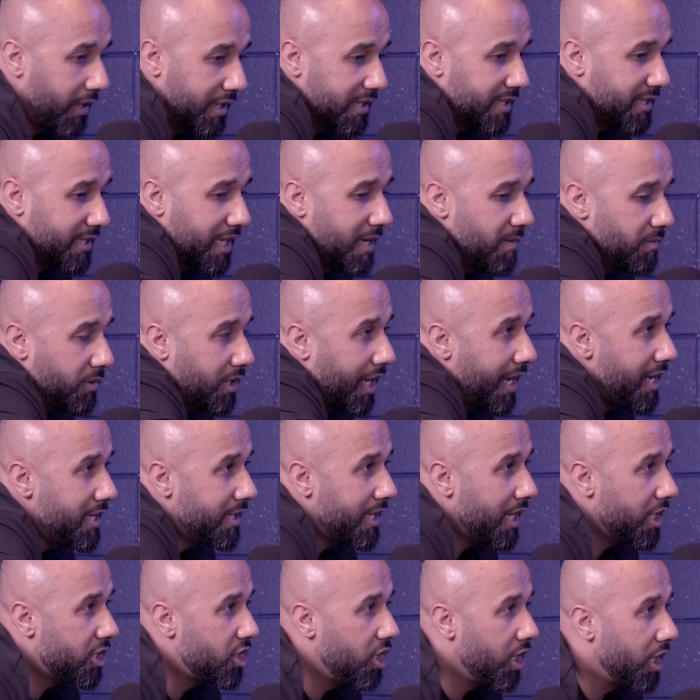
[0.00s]
and the same things
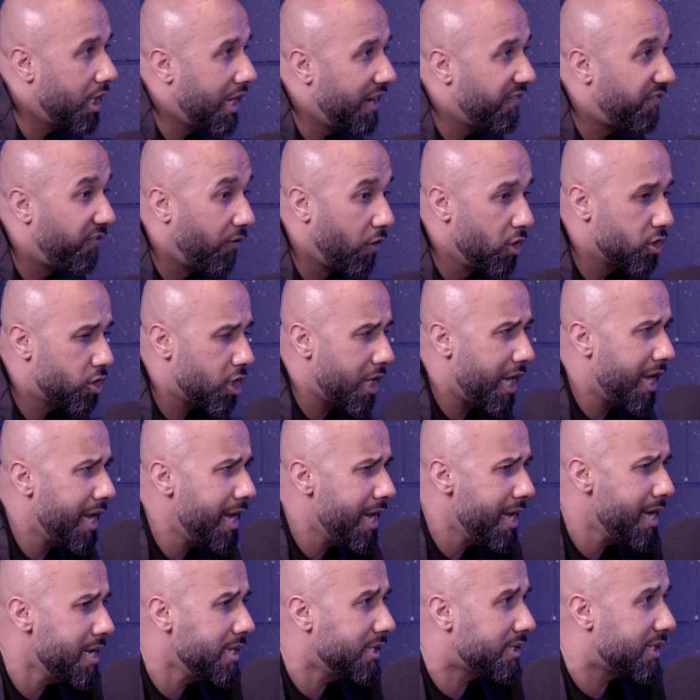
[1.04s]
she get influenced
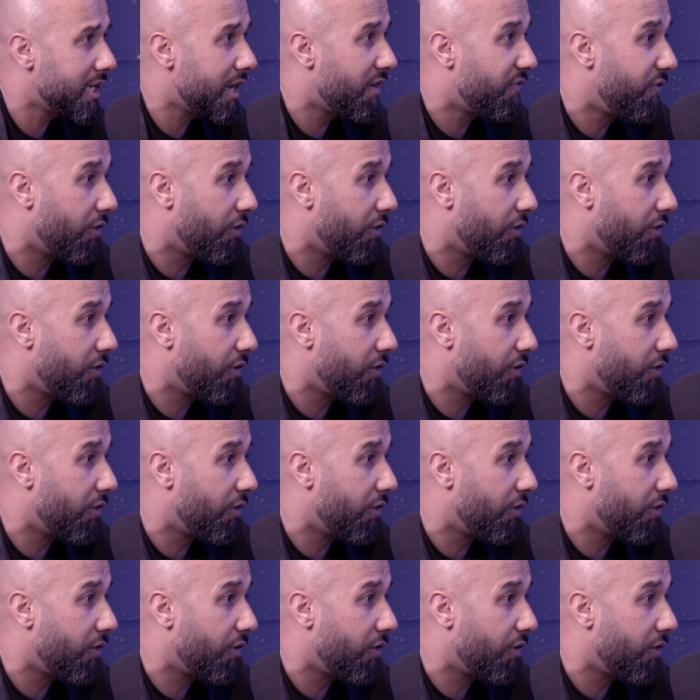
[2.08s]
easy